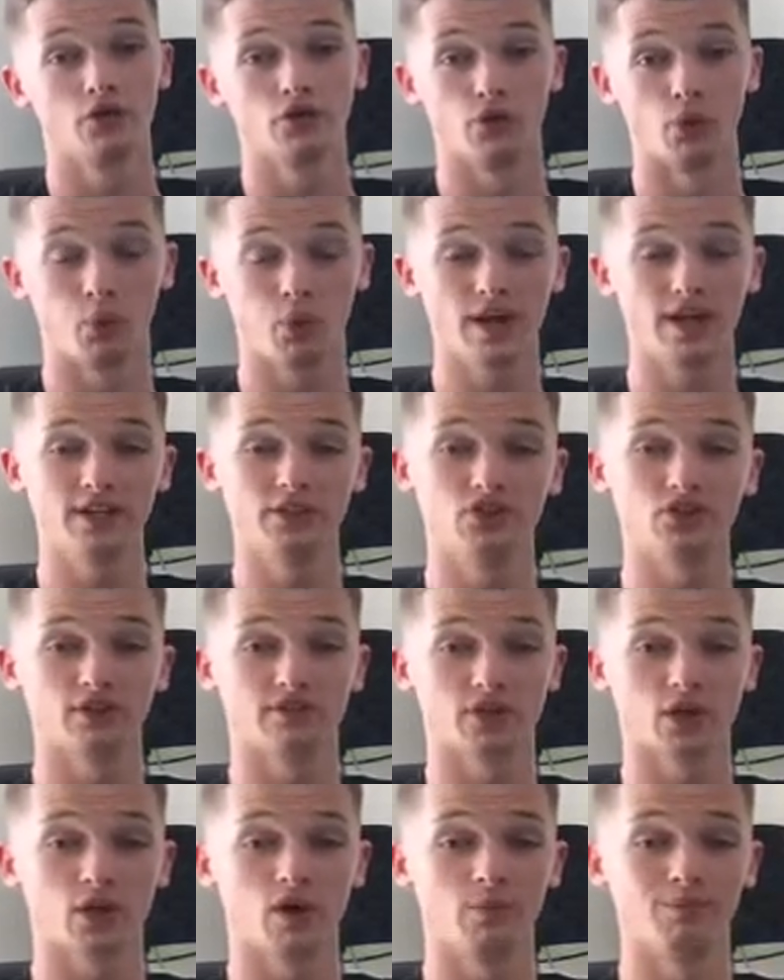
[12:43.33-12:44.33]
the winners
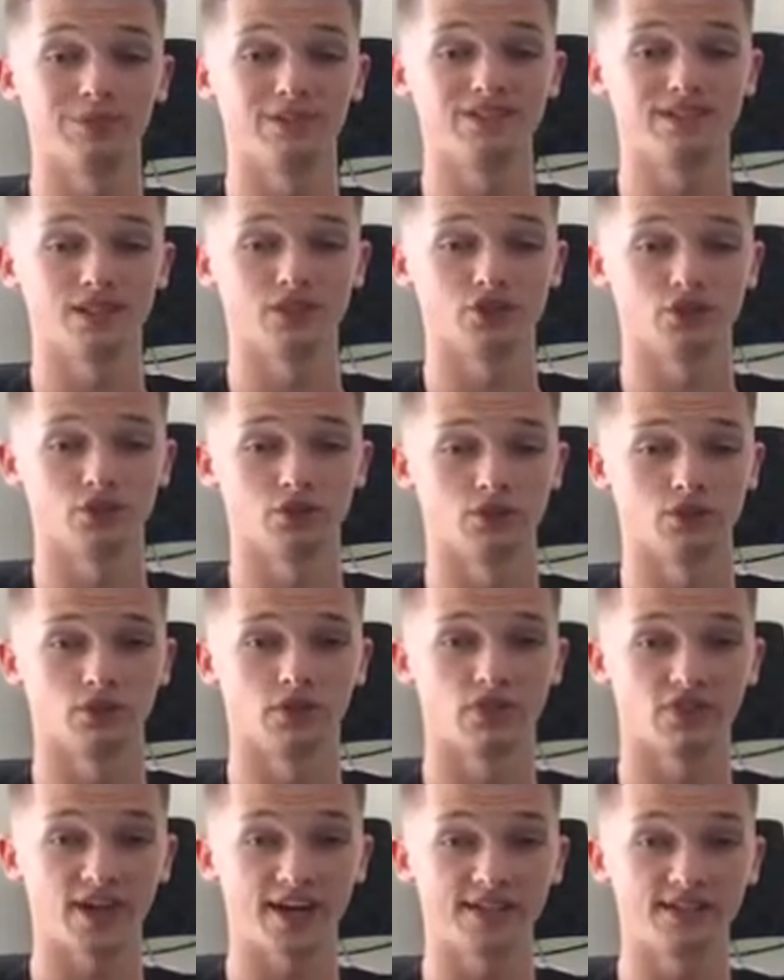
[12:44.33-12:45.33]
of the competition
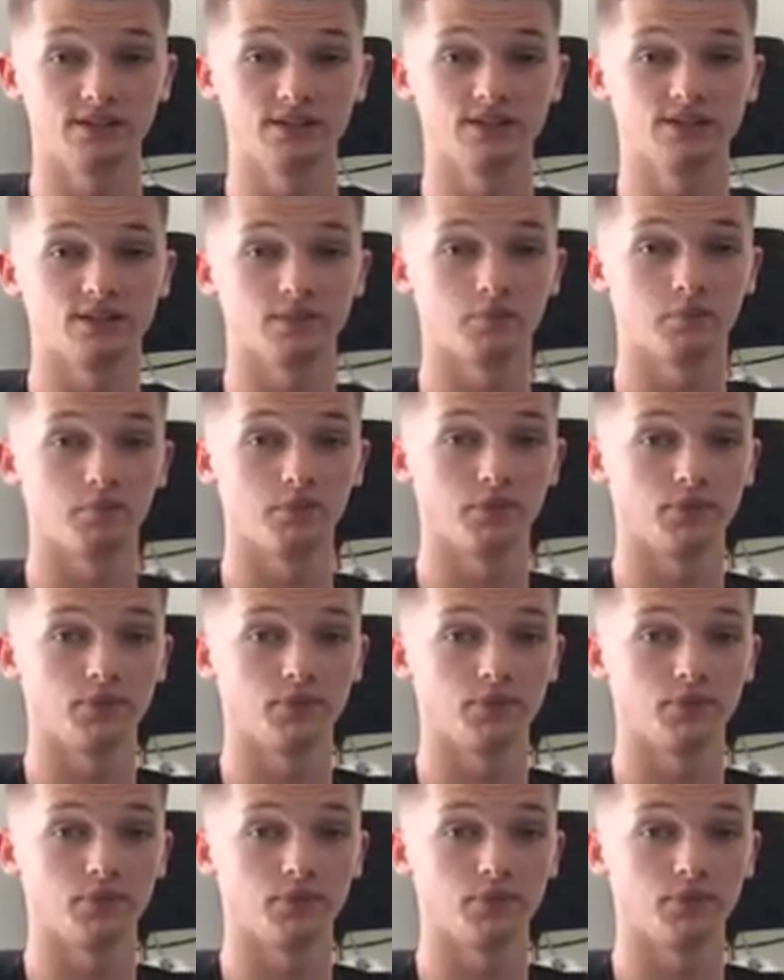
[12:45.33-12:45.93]
thanked